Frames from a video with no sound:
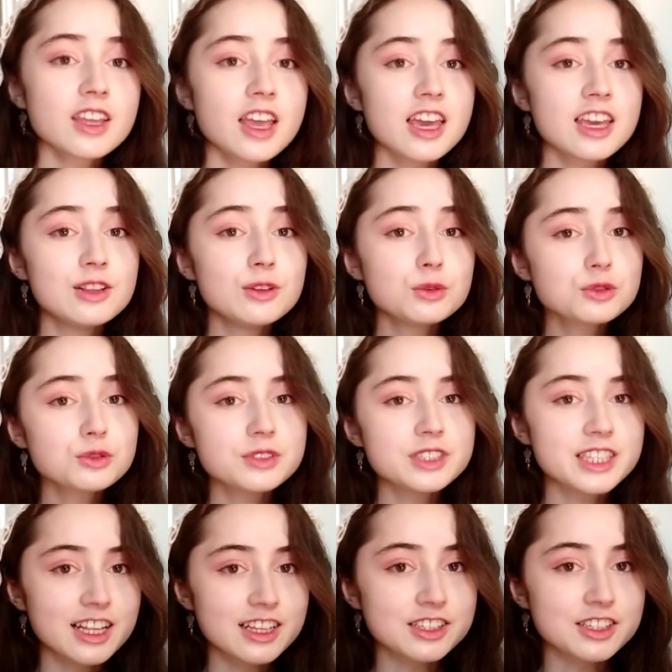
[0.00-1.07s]
A laundry
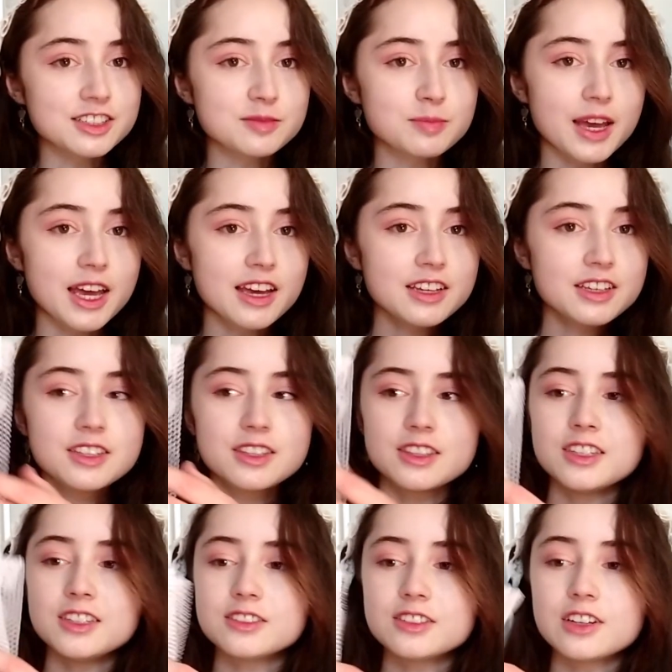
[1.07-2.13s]
delicates bag.
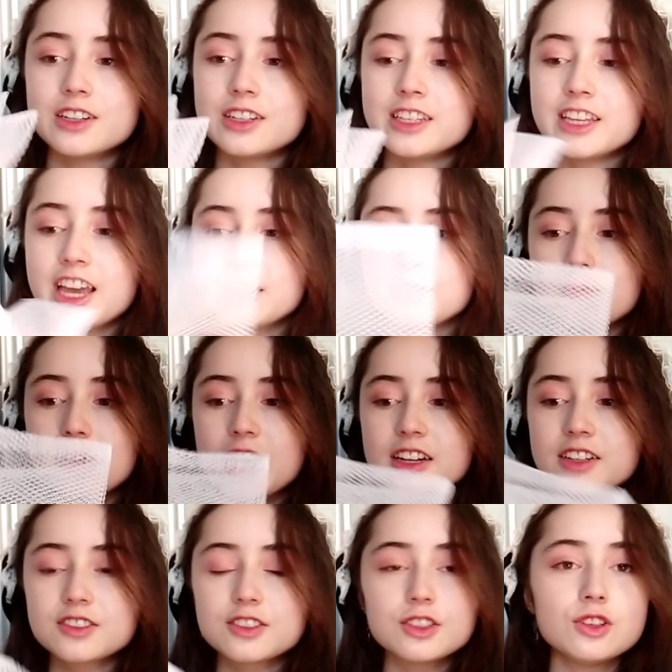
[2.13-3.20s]
These are net
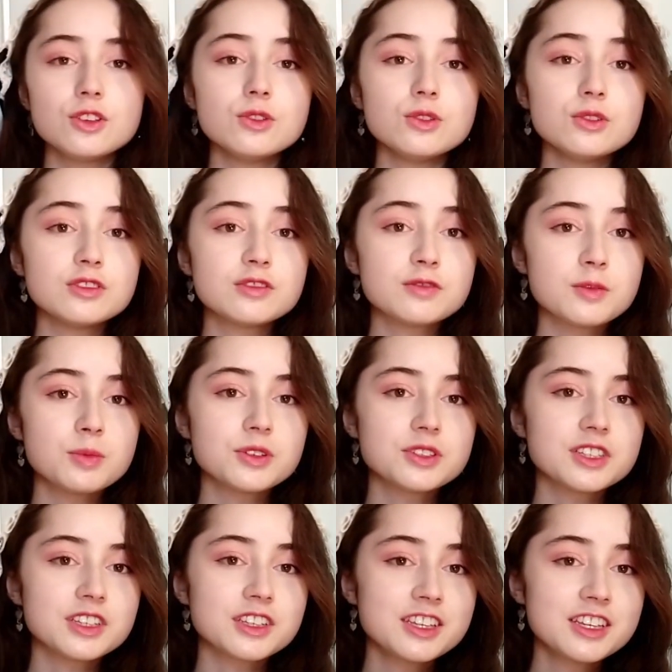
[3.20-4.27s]
bags that you use for
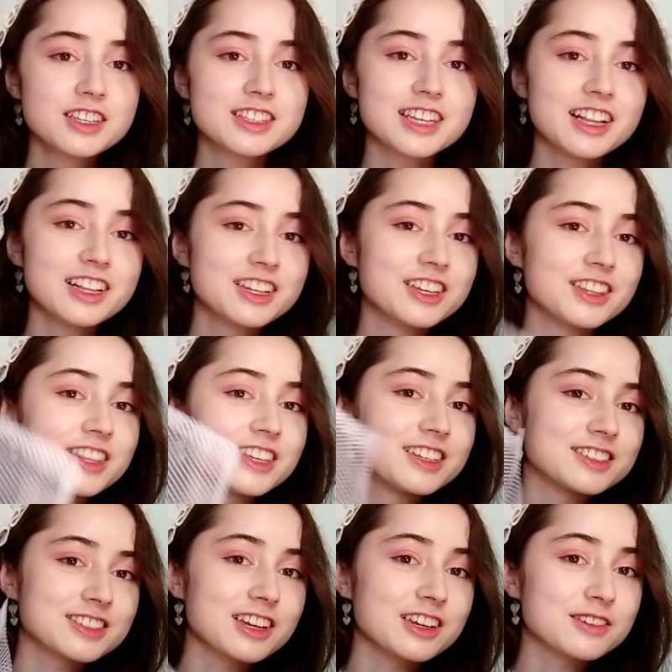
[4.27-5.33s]
putting delicate
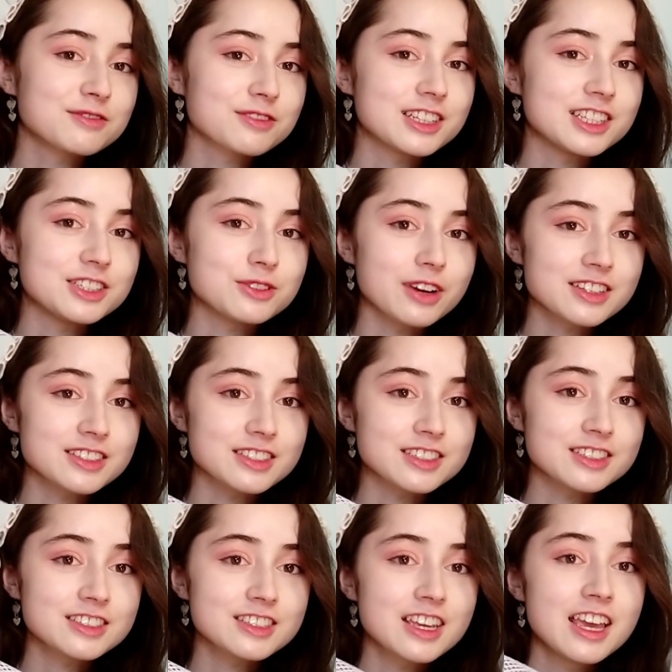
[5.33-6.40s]
things like frilly
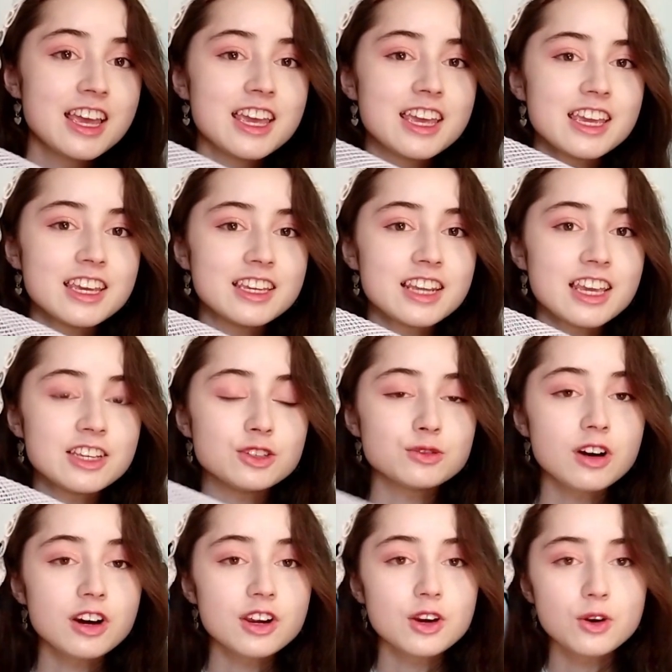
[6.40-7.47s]
dresses in a
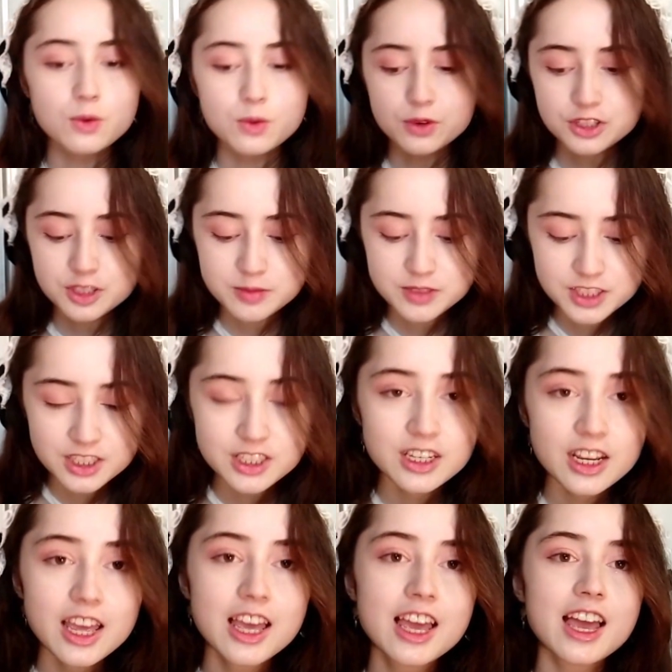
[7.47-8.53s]
dryer or washing machine.
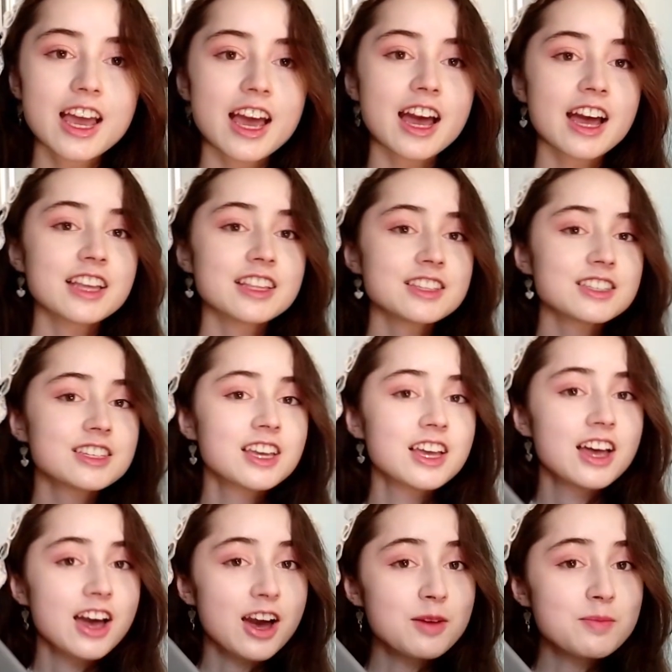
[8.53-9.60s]
And
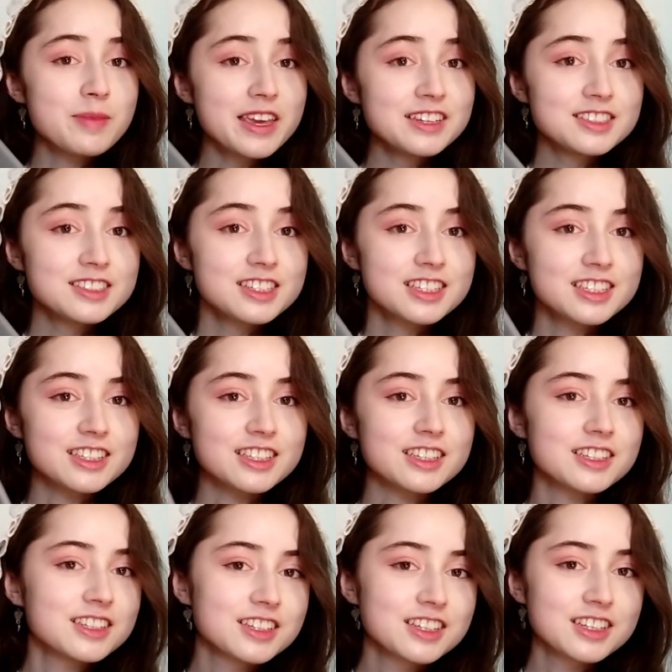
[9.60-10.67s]
a basin.
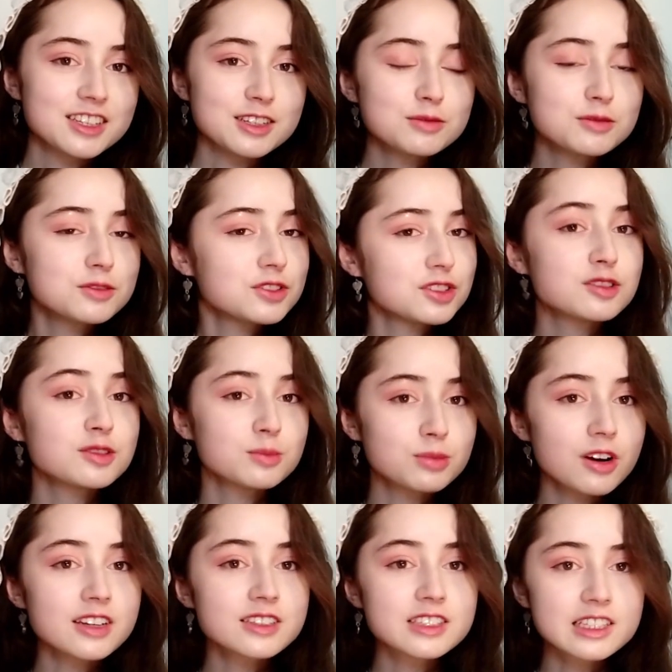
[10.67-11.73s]
This was a
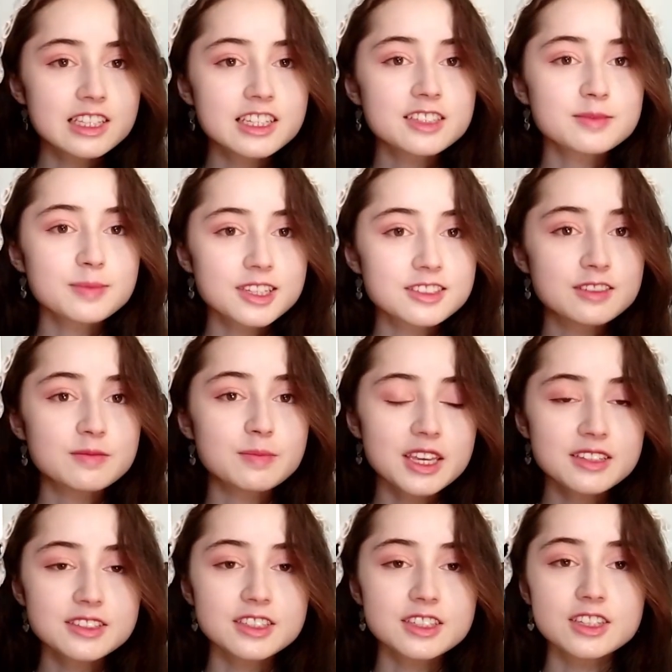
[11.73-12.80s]
surprisingly expensive
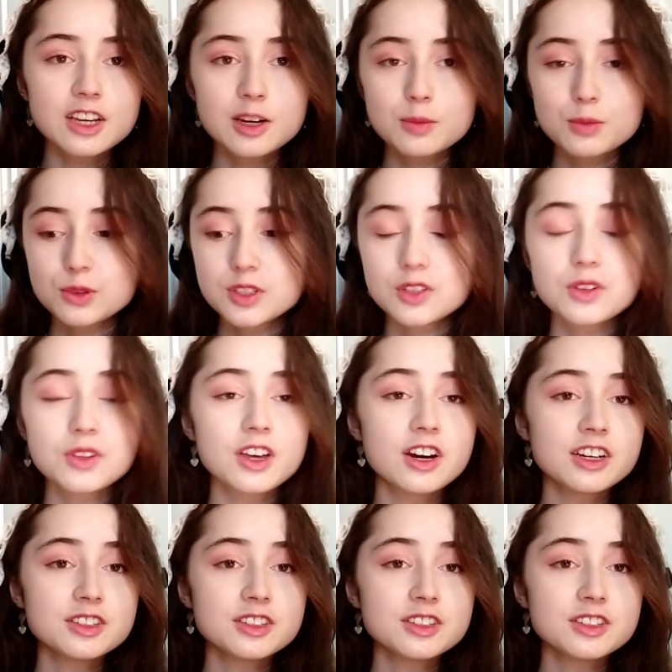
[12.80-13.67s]
basin. I bought it on the high